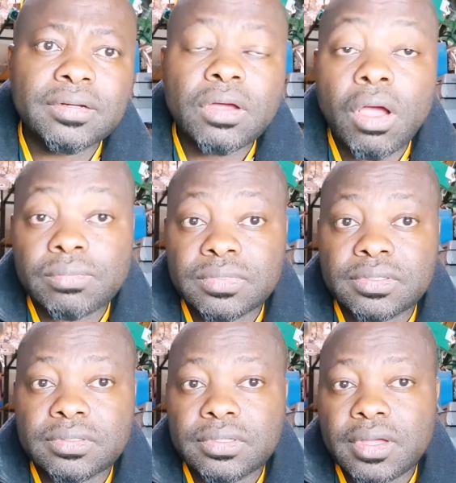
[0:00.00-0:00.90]

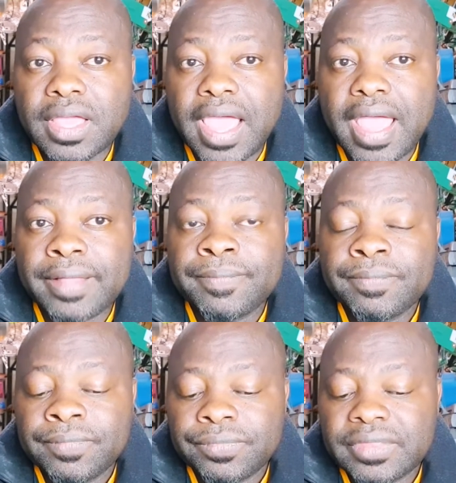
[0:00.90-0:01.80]
ohms. Okay,
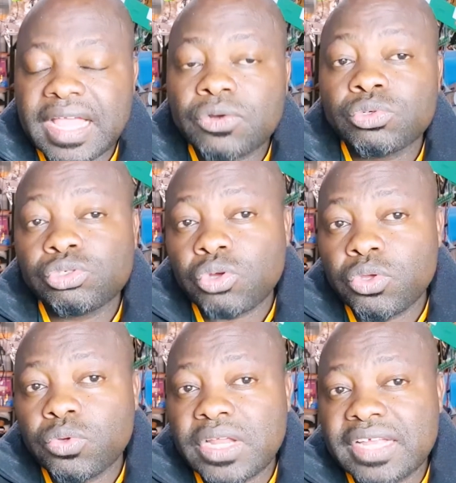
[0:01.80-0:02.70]
that will show
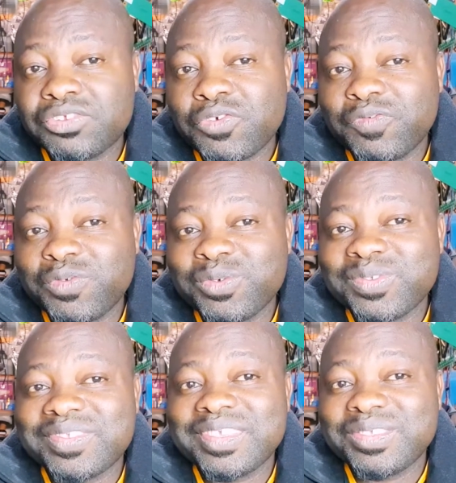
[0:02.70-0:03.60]
you that your
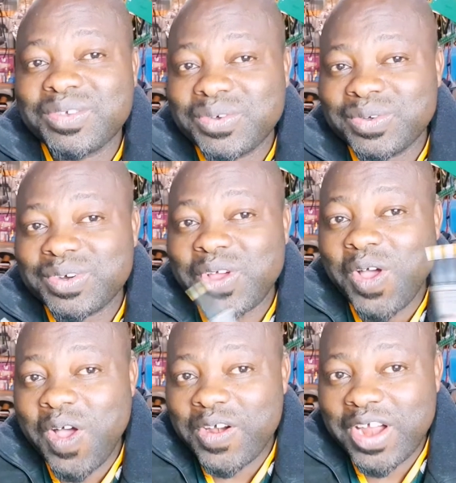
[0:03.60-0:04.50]
fuse is good
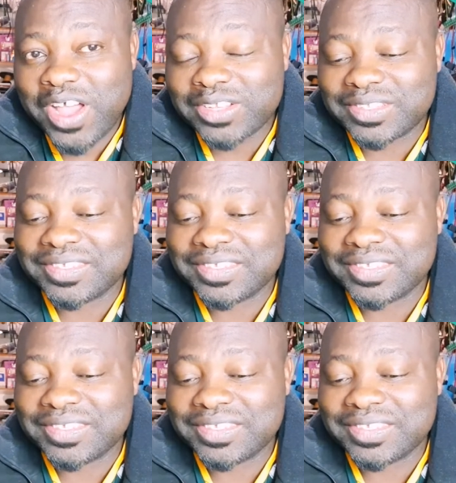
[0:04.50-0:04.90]
or not.